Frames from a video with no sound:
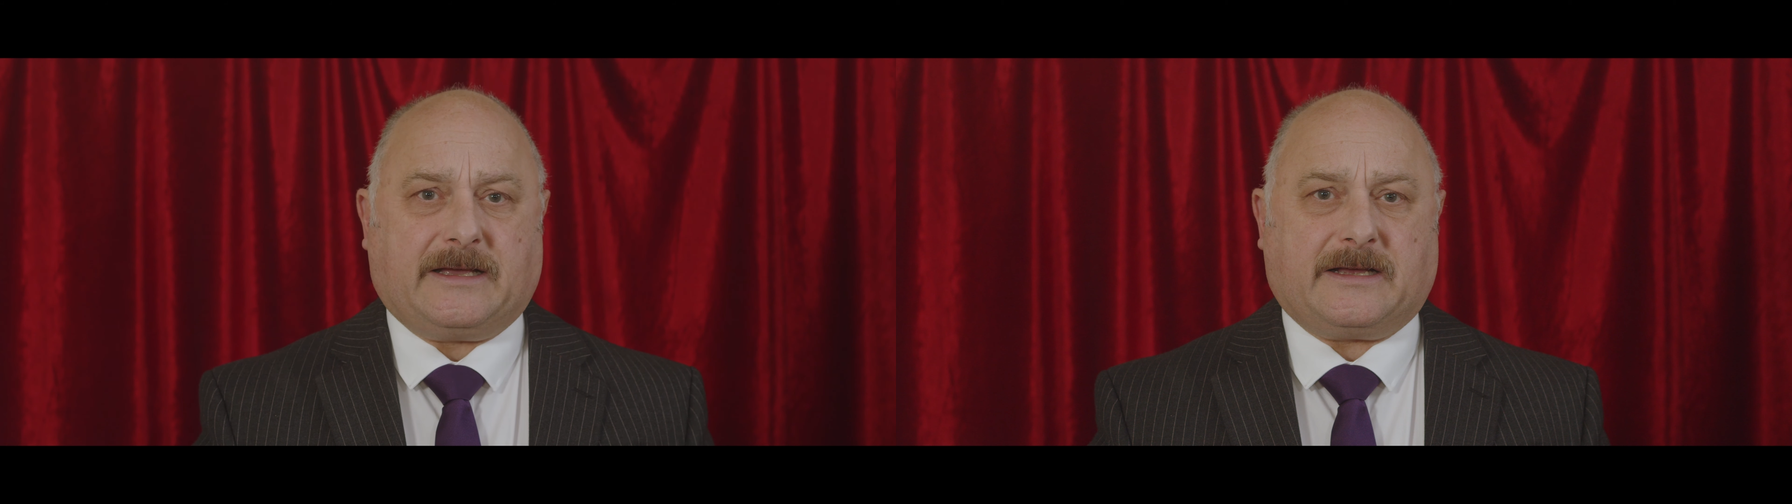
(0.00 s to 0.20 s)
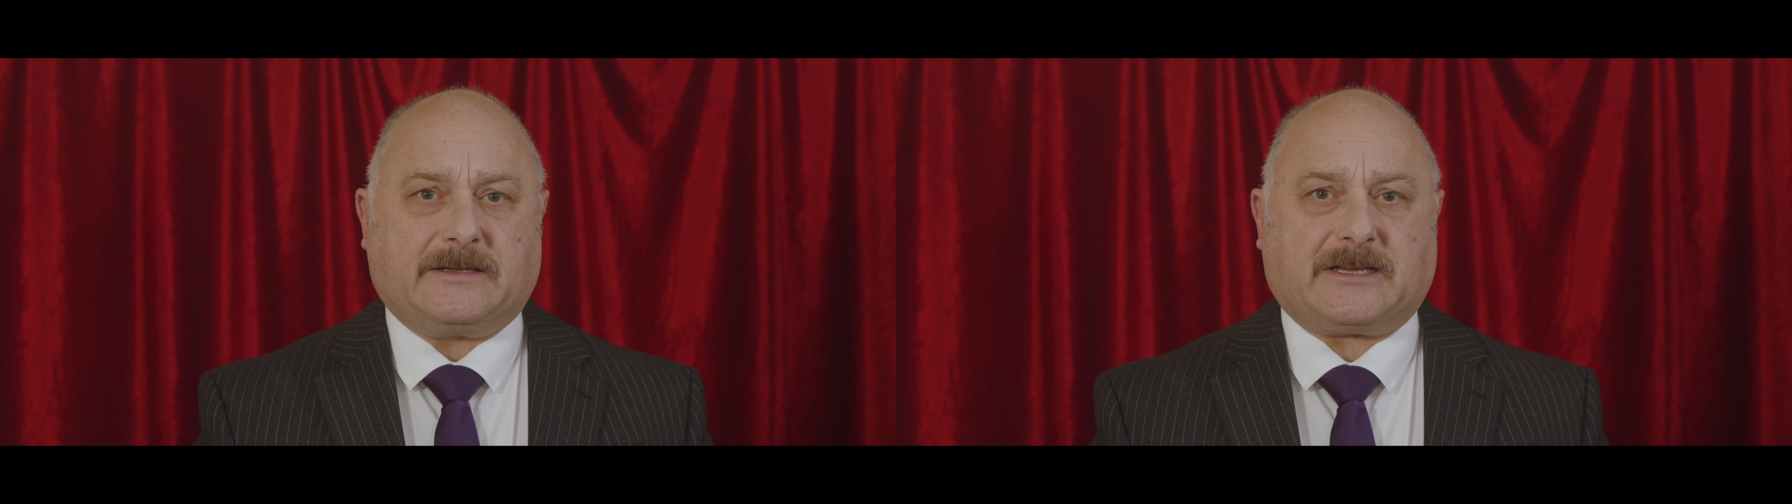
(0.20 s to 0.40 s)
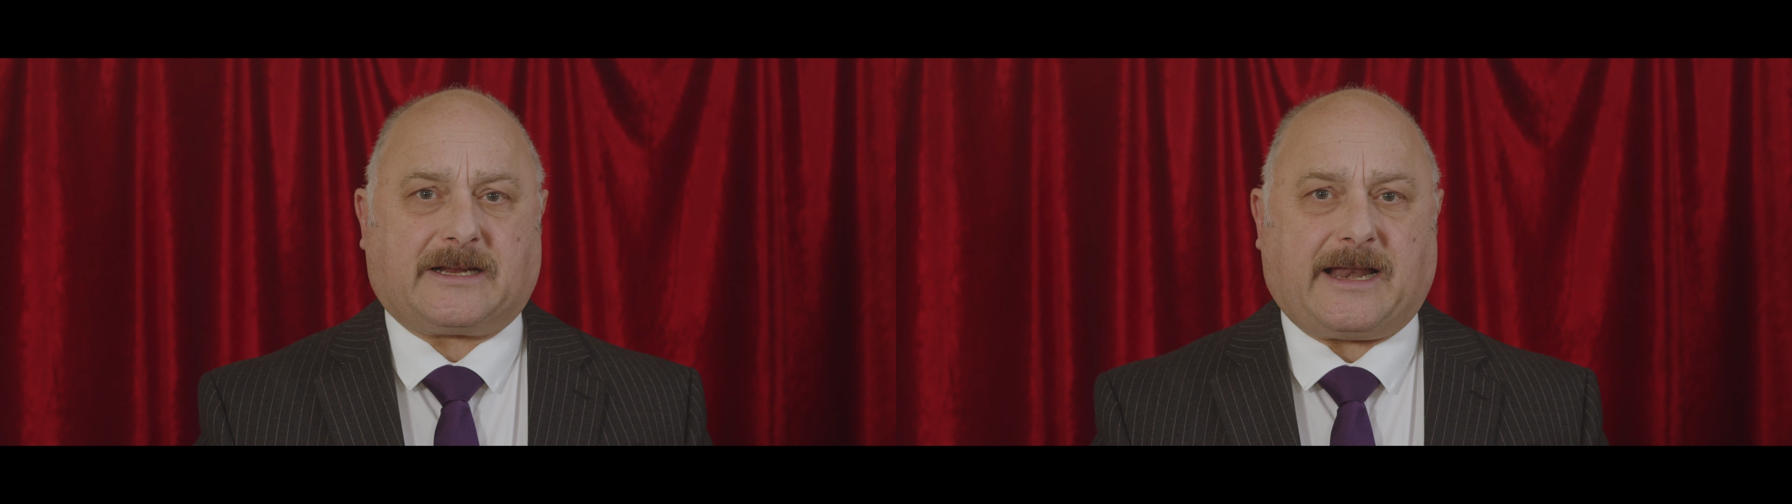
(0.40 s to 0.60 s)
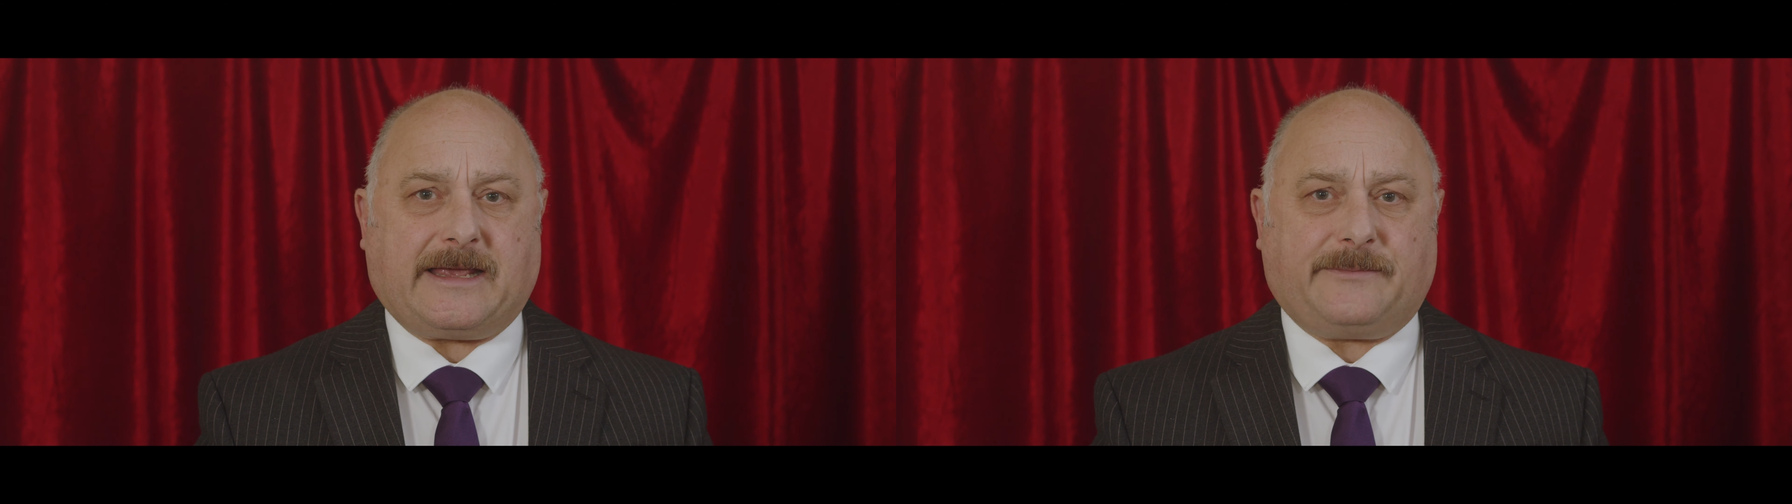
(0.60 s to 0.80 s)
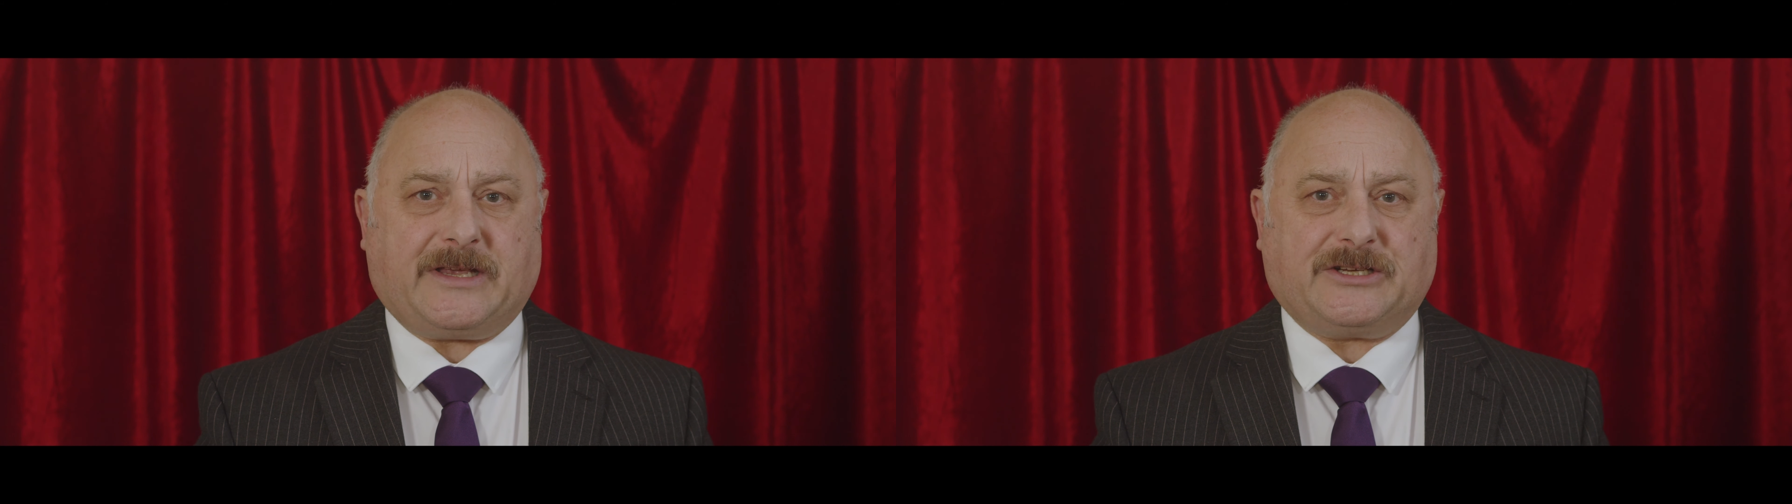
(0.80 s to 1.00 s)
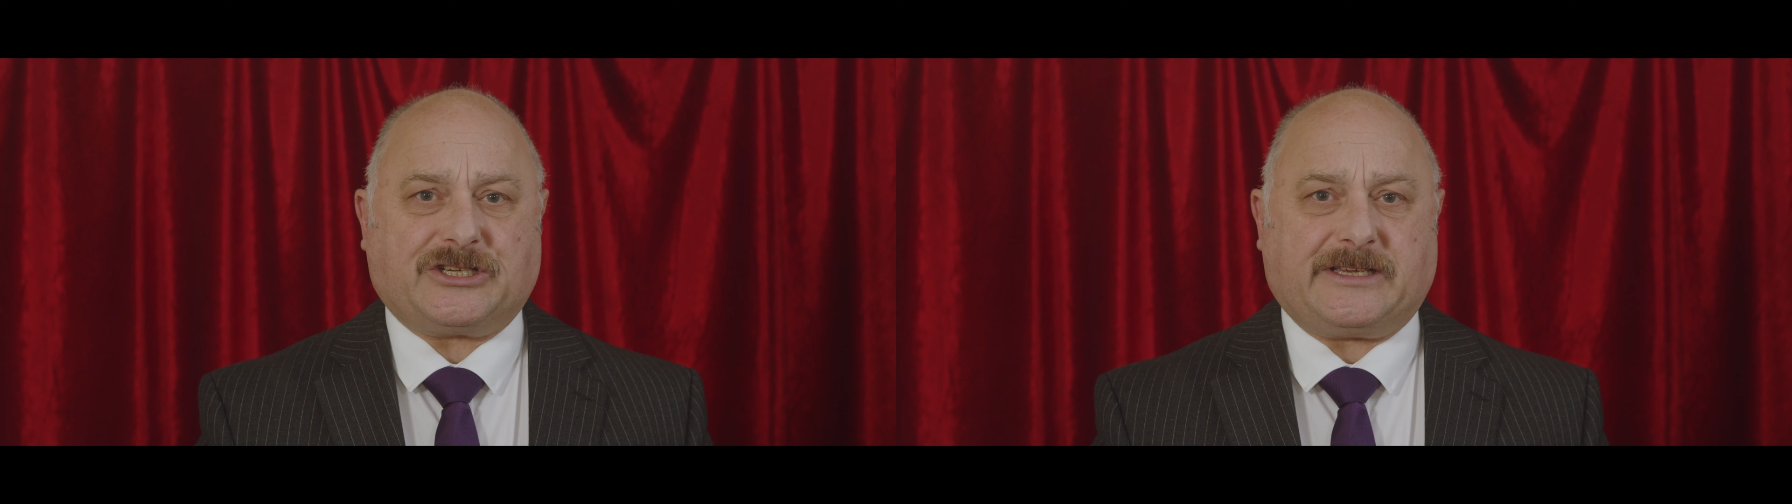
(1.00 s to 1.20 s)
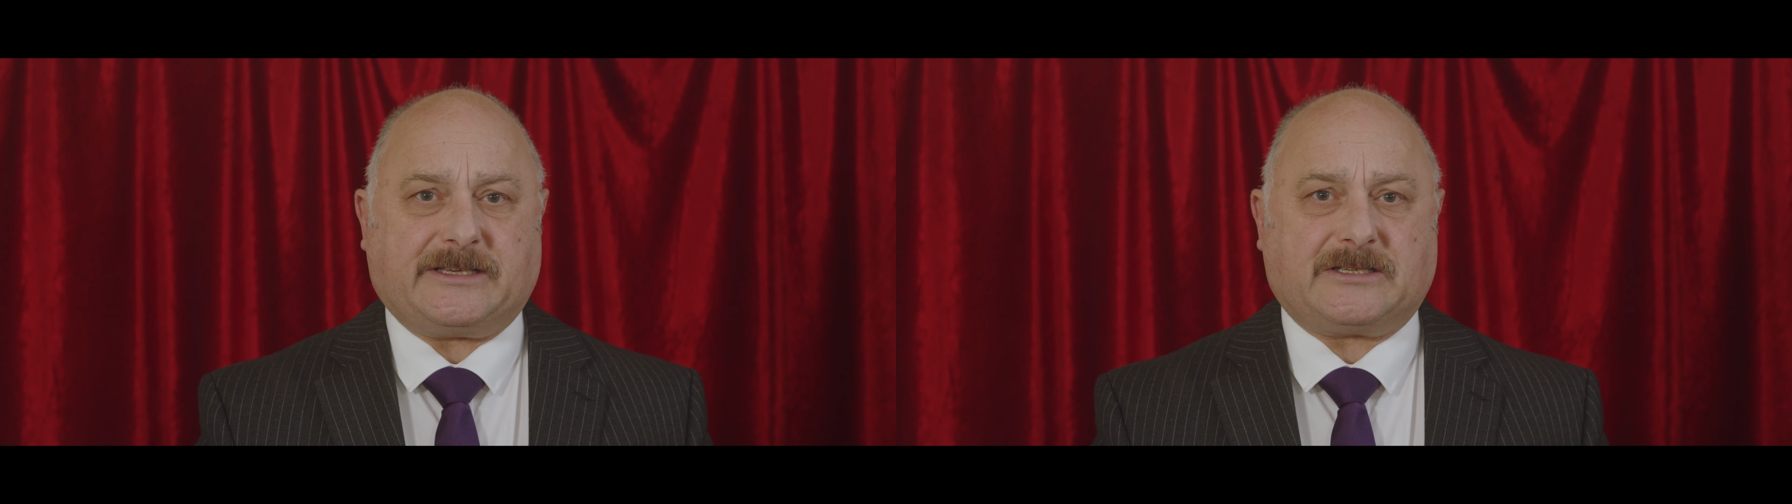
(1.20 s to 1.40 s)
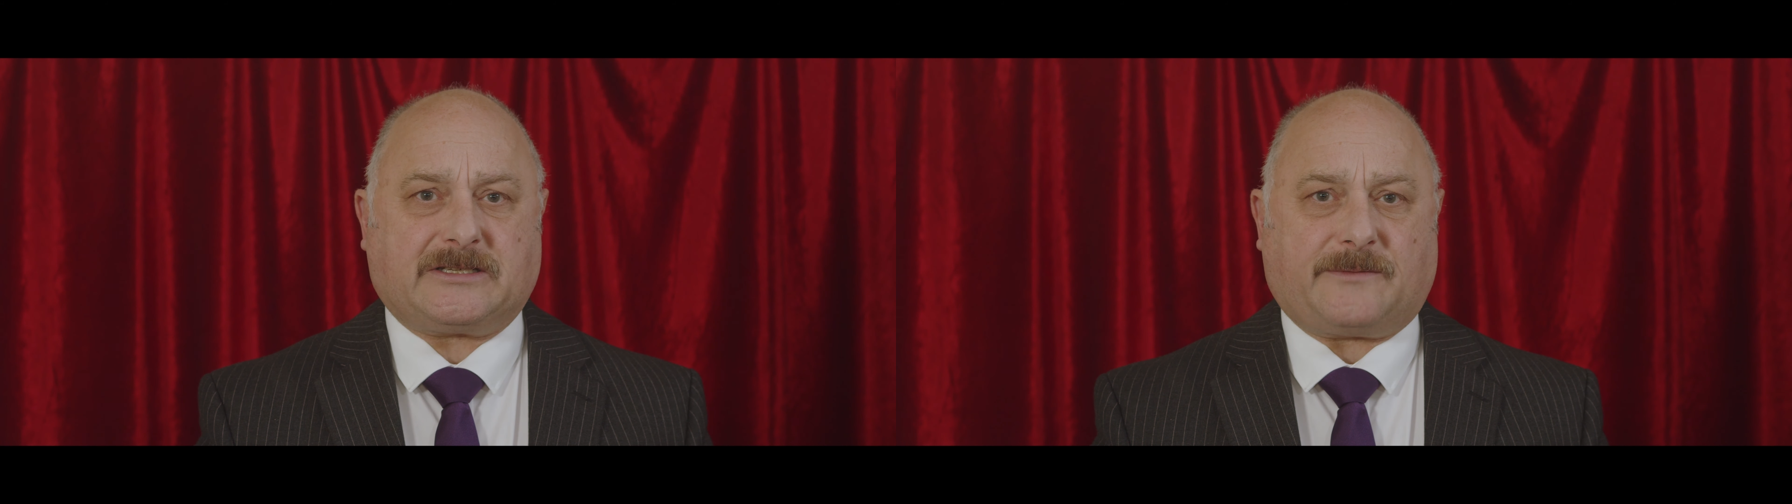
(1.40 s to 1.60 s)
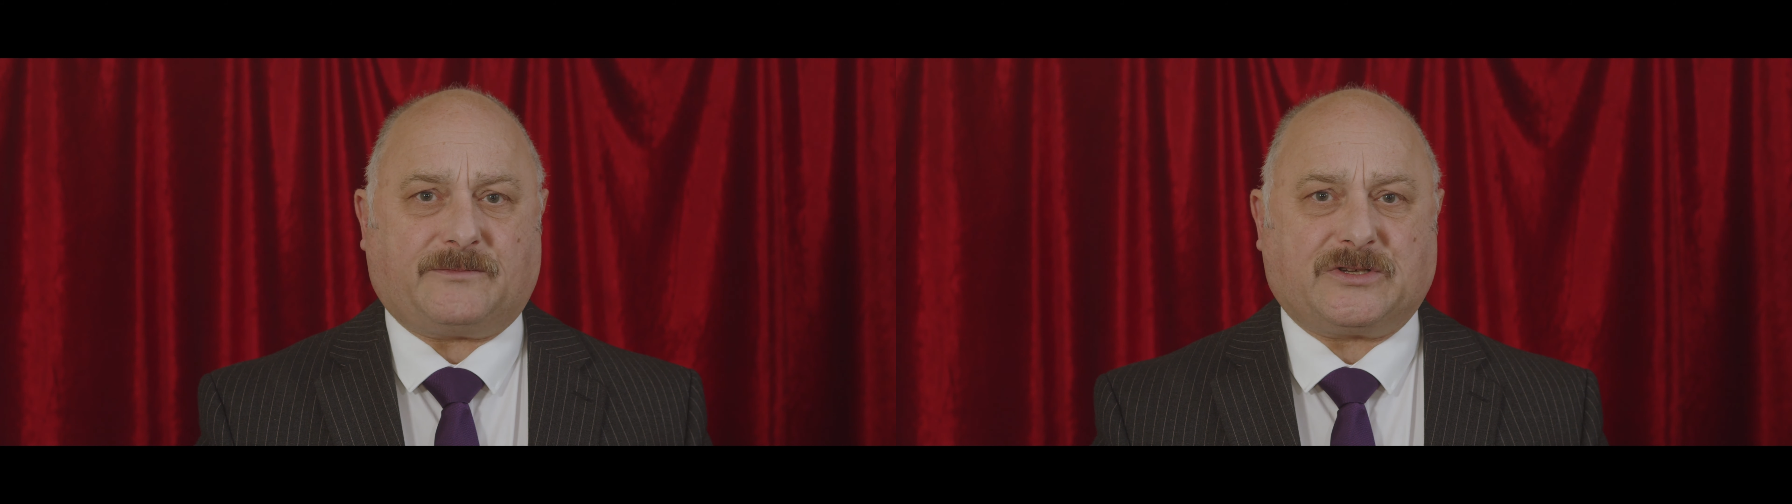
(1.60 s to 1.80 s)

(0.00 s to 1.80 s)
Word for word: and to claiming she is some